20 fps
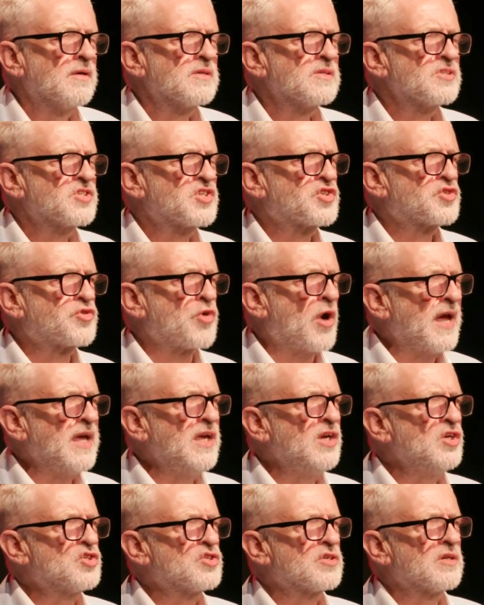
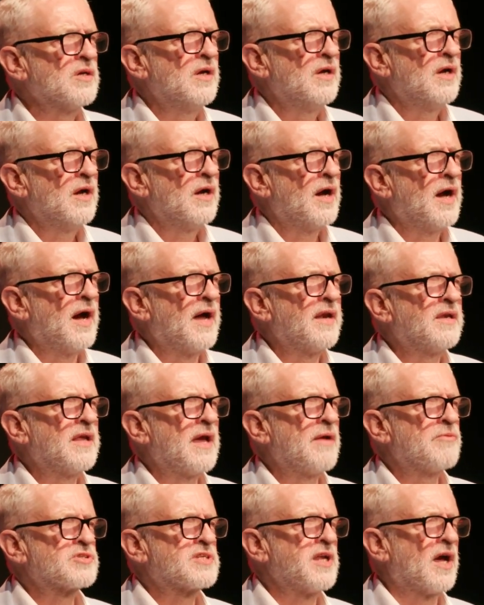strange, and
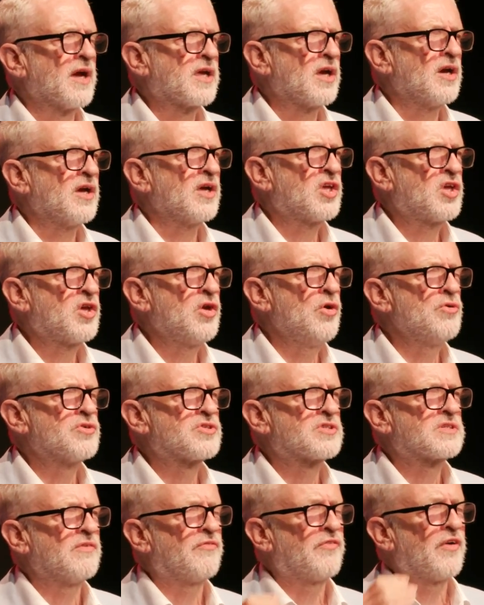it was like a
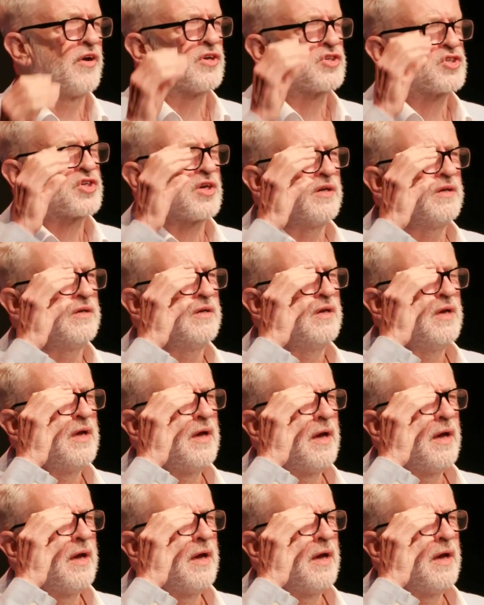huge diversion.